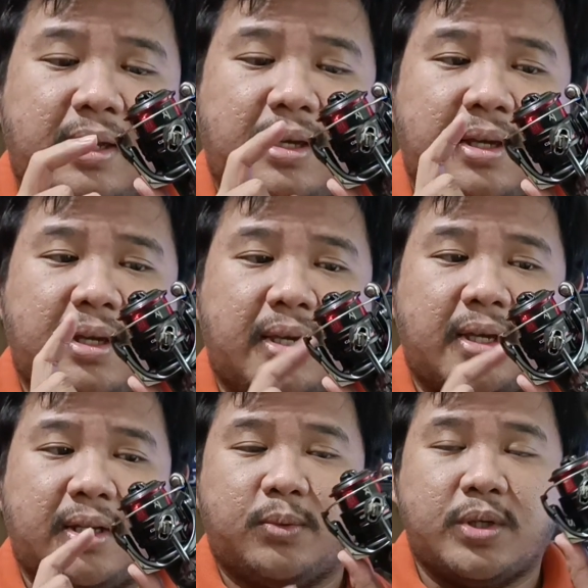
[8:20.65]

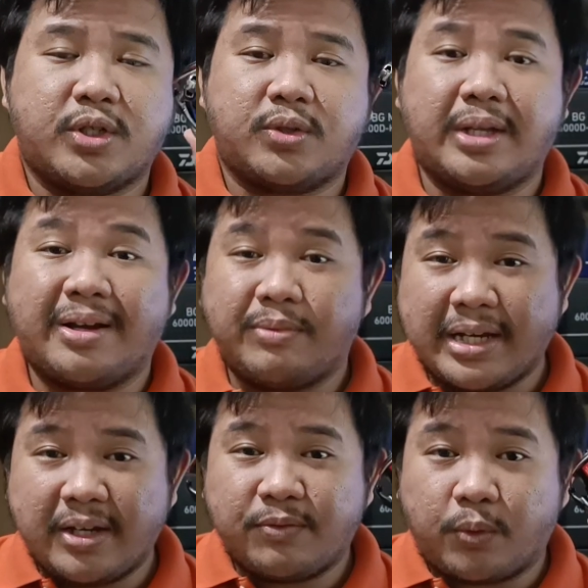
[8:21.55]
and which they
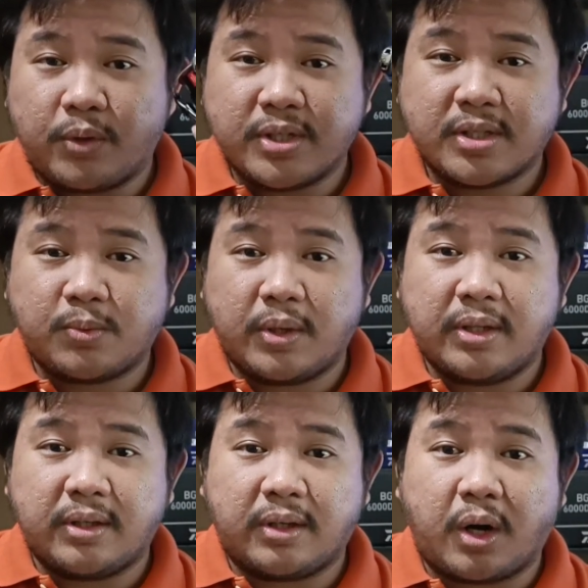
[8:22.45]
reinforced
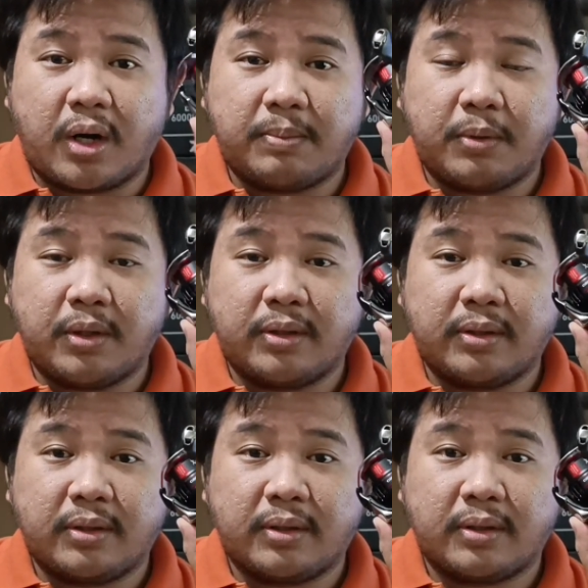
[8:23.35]
with a carbon
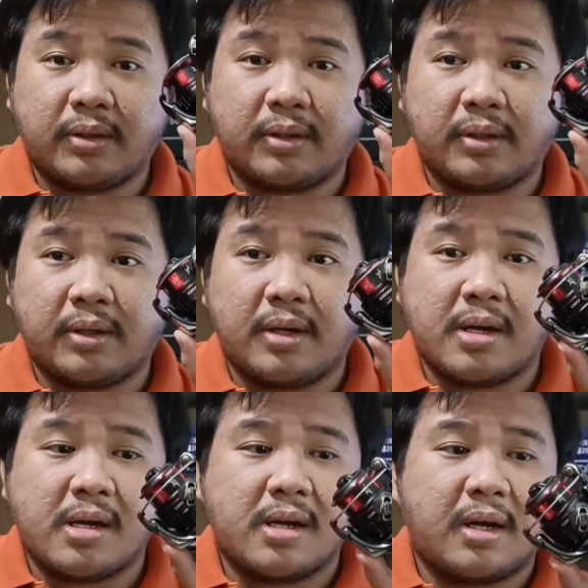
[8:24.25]

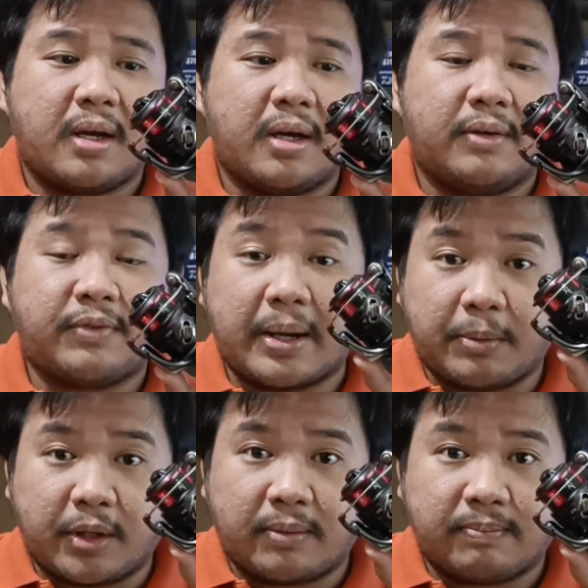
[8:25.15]
fiber.